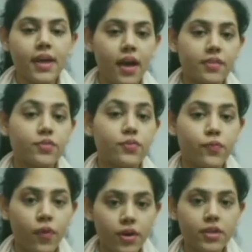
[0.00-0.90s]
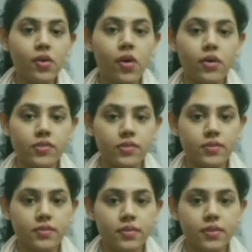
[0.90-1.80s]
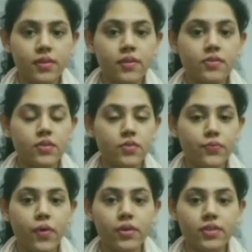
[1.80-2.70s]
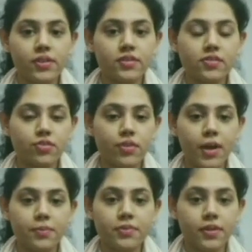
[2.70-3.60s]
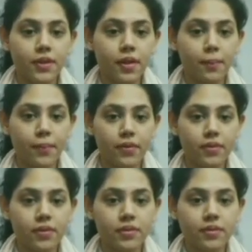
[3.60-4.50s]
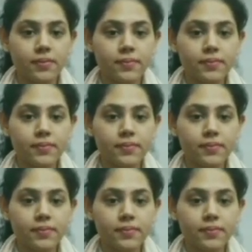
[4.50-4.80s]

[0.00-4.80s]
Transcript: he has 40 horses since 40 describes the number